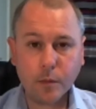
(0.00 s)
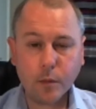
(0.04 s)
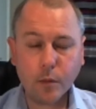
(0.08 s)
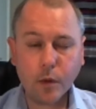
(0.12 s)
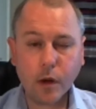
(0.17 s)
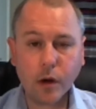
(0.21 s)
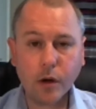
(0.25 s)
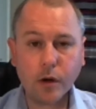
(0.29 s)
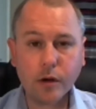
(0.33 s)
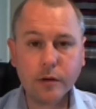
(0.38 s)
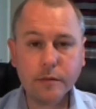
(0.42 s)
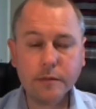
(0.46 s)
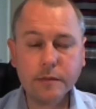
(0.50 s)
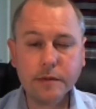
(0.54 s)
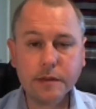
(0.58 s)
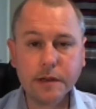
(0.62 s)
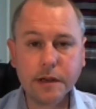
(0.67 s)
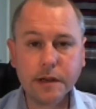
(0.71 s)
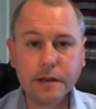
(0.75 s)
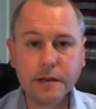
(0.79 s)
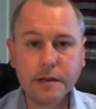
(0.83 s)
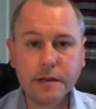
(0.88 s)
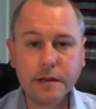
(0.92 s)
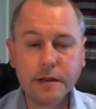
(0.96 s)
welcomes
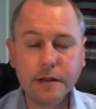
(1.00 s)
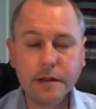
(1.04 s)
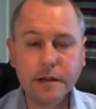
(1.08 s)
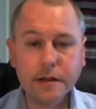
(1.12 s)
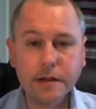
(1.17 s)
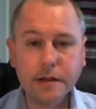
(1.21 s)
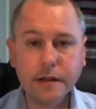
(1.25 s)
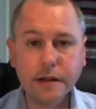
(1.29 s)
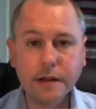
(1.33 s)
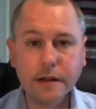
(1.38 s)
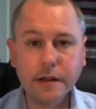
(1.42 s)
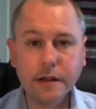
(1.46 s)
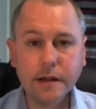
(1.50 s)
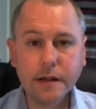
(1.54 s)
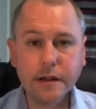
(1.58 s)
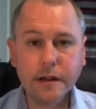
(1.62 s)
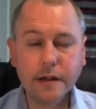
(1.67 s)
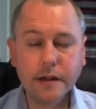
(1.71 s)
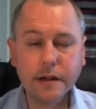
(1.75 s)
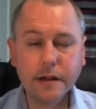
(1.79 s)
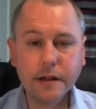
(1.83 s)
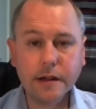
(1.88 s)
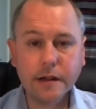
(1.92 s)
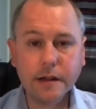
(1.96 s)
it
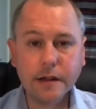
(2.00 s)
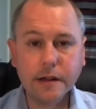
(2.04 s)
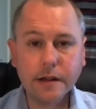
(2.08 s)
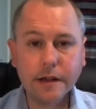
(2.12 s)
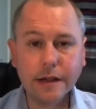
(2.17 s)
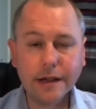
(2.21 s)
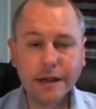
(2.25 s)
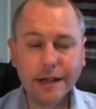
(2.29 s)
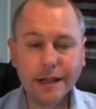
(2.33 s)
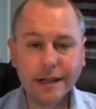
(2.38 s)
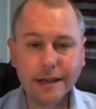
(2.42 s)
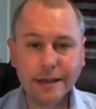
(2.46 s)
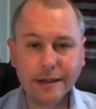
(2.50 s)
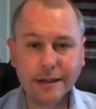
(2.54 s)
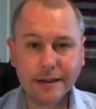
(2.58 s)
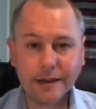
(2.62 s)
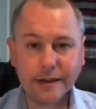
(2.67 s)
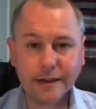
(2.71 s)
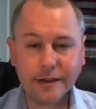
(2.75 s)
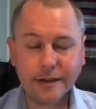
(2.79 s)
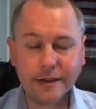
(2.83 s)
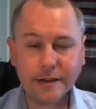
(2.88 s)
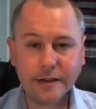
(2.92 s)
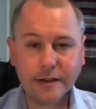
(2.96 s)

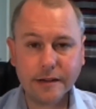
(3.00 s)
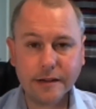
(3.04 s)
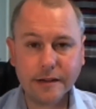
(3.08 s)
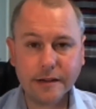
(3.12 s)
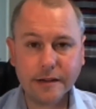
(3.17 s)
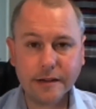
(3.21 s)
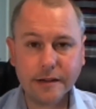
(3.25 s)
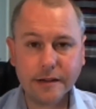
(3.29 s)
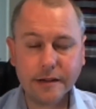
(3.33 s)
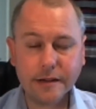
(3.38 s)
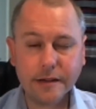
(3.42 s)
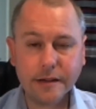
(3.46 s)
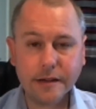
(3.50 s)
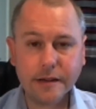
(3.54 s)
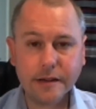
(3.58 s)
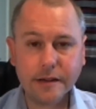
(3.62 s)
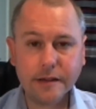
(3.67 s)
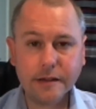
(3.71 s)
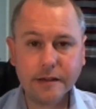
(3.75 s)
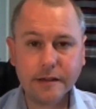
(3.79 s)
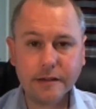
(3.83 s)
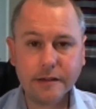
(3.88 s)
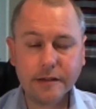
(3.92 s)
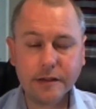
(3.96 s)
in
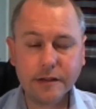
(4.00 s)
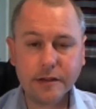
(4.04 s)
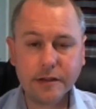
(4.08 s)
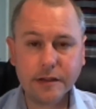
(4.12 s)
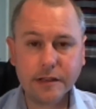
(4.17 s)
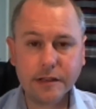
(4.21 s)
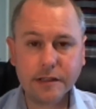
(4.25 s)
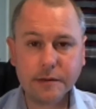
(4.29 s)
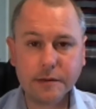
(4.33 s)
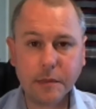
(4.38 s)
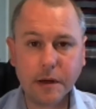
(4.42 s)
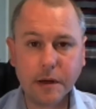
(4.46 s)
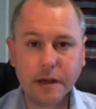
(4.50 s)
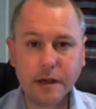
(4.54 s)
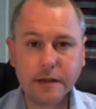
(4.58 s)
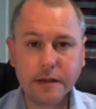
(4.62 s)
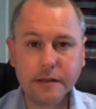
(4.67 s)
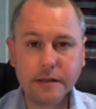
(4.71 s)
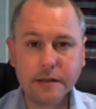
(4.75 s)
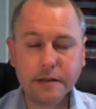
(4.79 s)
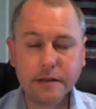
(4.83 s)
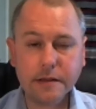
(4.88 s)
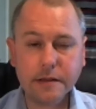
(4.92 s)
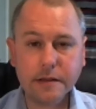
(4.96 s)
to this
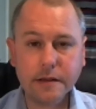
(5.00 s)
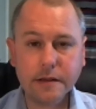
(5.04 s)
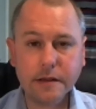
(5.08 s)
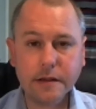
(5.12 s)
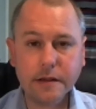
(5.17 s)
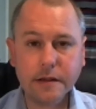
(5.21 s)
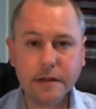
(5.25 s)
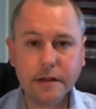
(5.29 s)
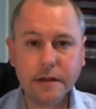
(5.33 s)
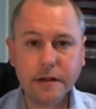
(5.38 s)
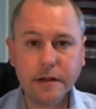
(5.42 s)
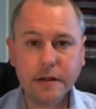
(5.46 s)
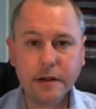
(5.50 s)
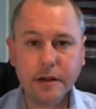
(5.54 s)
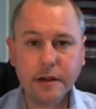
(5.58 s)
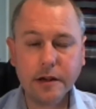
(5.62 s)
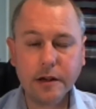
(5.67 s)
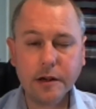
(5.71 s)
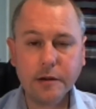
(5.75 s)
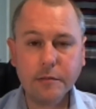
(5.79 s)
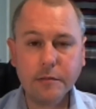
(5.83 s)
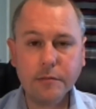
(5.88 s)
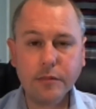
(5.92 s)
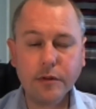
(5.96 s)
space,
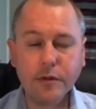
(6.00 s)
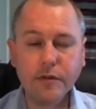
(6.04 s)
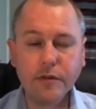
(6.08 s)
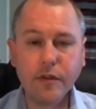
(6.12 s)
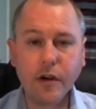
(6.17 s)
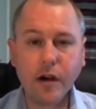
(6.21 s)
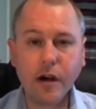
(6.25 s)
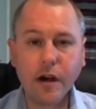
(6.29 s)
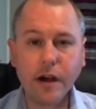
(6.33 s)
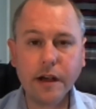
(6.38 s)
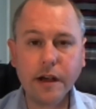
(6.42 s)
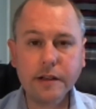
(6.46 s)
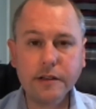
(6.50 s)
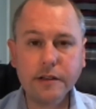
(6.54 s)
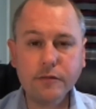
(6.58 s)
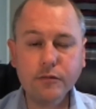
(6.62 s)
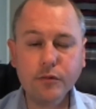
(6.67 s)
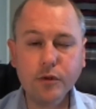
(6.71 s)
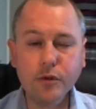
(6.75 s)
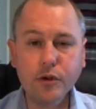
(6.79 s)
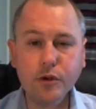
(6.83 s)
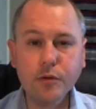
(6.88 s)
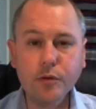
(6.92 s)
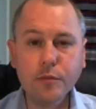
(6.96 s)
provides
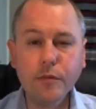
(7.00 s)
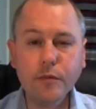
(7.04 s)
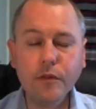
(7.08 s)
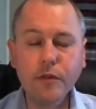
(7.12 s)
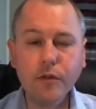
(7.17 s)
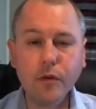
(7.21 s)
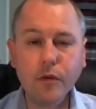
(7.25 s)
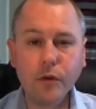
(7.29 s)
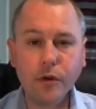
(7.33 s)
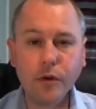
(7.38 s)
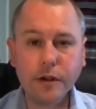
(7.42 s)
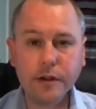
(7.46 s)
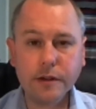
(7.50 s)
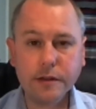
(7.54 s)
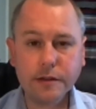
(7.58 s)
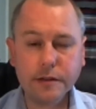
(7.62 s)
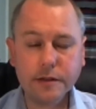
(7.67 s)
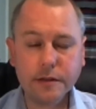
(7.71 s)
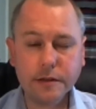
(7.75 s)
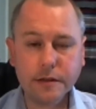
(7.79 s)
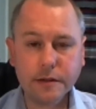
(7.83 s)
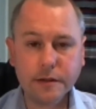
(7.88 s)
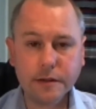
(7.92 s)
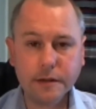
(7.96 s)
room for it,